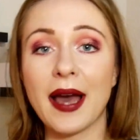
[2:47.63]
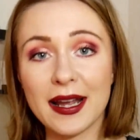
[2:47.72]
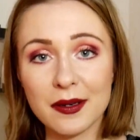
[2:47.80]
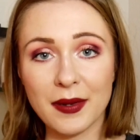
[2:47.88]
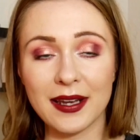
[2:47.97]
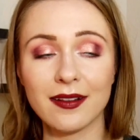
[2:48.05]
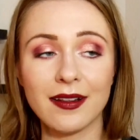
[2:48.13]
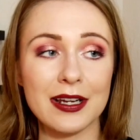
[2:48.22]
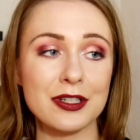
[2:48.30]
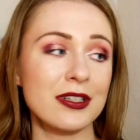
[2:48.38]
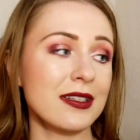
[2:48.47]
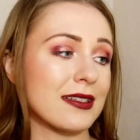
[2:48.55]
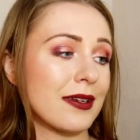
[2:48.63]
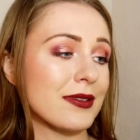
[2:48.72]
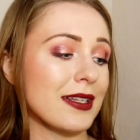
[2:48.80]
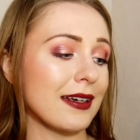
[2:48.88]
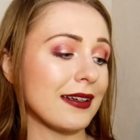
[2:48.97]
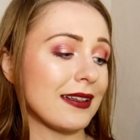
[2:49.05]
back in my collection because I was
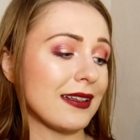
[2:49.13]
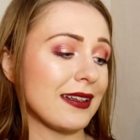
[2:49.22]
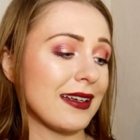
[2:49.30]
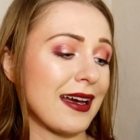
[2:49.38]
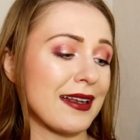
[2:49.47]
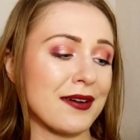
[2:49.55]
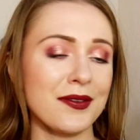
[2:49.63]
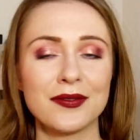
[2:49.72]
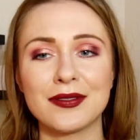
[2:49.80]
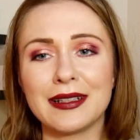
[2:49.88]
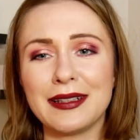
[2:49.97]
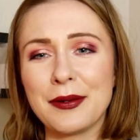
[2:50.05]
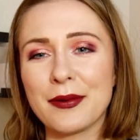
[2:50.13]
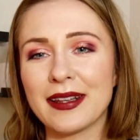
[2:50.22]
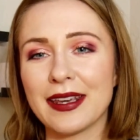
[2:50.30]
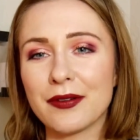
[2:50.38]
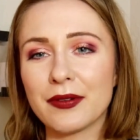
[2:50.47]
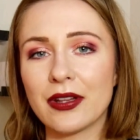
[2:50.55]
like, I don't really want
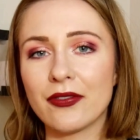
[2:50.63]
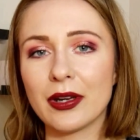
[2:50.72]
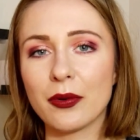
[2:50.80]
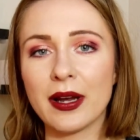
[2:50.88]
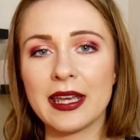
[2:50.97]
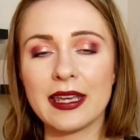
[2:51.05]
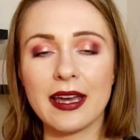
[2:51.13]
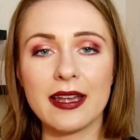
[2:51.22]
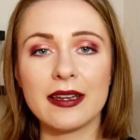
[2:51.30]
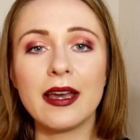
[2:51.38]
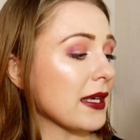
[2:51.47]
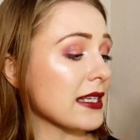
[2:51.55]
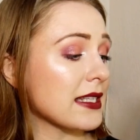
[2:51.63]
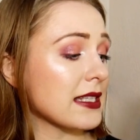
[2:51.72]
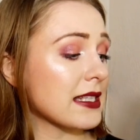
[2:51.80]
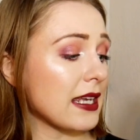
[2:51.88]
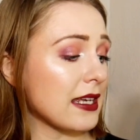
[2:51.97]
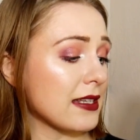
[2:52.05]
to get rid of it quite yet, because
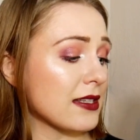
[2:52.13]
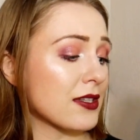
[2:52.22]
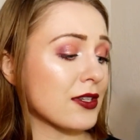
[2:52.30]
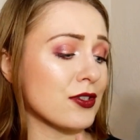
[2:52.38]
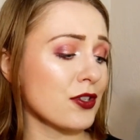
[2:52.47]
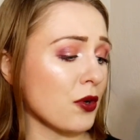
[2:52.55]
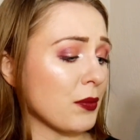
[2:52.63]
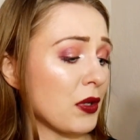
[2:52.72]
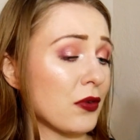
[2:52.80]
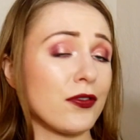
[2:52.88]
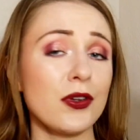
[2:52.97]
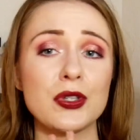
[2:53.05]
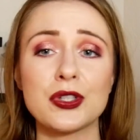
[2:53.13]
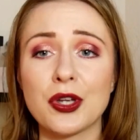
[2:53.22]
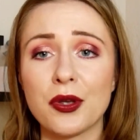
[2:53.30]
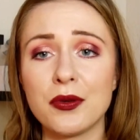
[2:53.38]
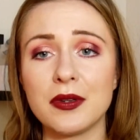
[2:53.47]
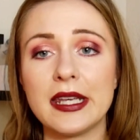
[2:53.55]
this is so beautiful, so
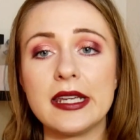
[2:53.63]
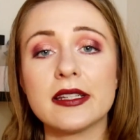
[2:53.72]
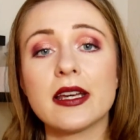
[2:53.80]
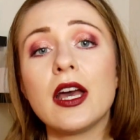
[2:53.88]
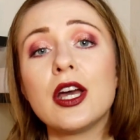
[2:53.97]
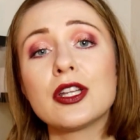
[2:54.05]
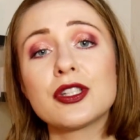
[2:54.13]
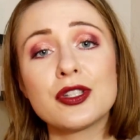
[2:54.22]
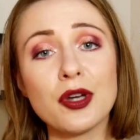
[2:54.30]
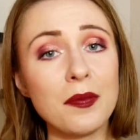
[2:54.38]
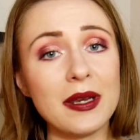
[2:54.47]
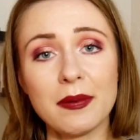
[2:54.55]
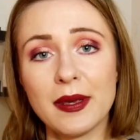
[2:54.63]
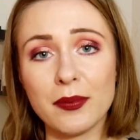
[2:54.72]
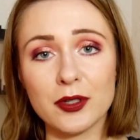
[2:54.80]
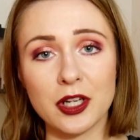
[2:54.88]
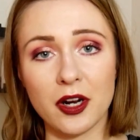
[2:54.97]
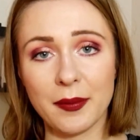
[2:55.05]
unique. So many
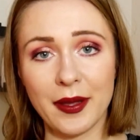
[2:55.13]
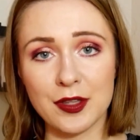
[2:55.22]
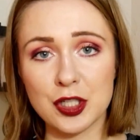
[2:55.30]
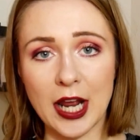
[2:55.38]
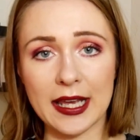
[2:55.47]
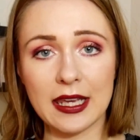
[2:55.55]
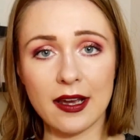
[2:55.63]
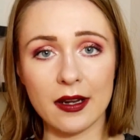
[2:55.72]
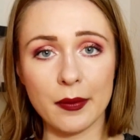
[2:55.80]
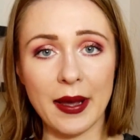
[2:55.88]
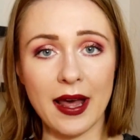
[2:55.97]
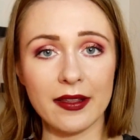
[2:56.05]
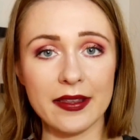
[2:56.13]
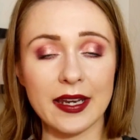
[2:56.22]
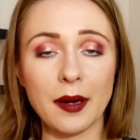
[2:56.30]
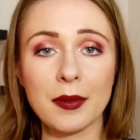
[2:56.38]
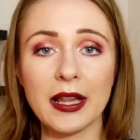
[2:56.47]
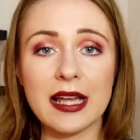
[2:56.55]
people talk about the Jackie Aina palette that
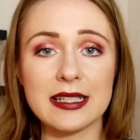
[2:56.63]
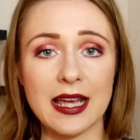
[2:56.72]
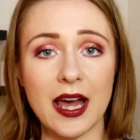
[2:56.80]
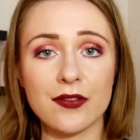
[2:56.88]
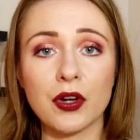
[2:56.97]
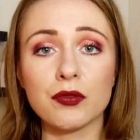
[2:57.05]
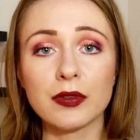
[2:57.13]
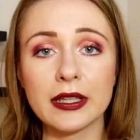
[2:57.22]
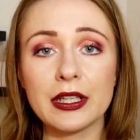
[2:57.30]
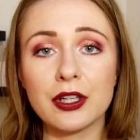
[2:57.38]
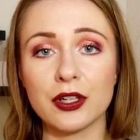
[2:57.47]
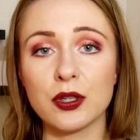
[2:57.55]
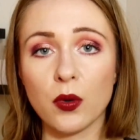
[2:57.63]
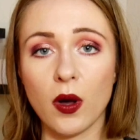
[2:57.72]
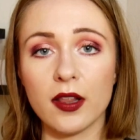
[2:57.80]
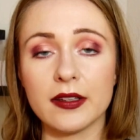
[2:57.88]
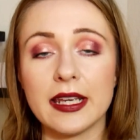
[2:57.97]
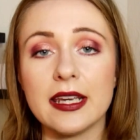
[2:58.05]
I'm glad to have a really good
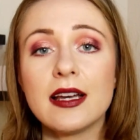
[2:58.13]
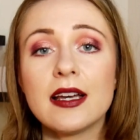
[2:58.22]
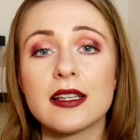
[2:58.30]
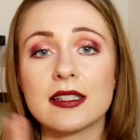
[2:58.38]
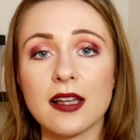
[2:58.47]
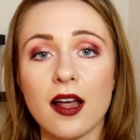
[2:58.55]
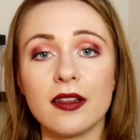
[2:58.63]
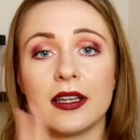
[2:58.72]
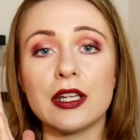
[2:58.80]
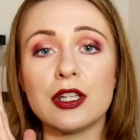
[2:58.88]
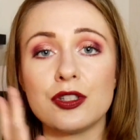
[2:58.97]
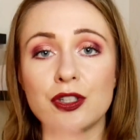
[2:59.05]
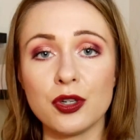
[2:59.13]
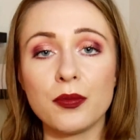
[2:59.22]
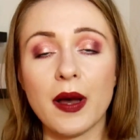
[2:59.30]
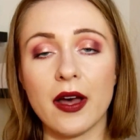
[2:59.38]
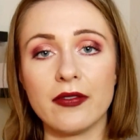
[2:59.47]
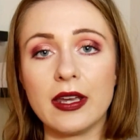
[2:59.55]
quality, solid dupe
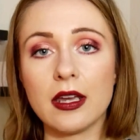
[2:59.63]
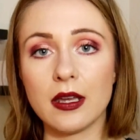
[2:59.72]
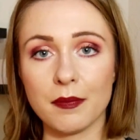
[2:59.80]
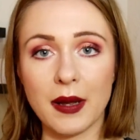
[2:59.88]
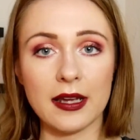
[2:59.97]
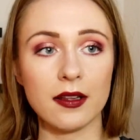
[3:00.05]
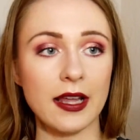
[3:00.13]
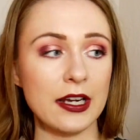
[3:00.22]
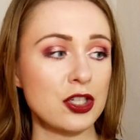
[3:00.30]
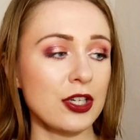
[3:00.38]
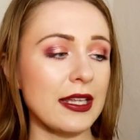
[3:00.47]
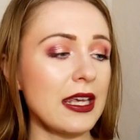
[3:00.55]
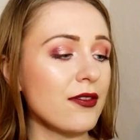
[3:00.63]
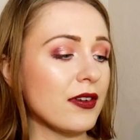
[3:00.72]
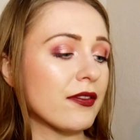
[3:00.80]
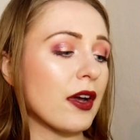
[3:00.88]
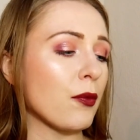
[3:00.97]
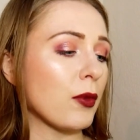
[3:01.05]
of it in my collection, even
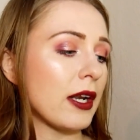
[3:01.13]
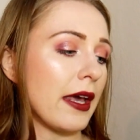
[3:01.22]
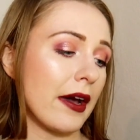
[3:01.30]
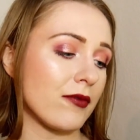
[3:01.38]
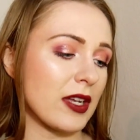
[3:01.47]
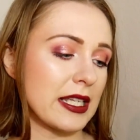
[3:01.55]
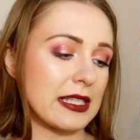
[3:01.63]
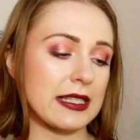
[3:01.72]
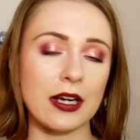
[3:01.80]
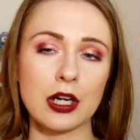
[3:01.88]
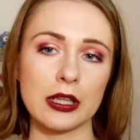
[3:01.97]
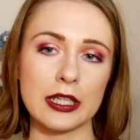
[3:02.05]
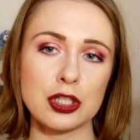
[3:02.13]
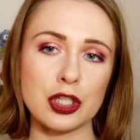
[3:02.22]
if I wouldn't have necessarily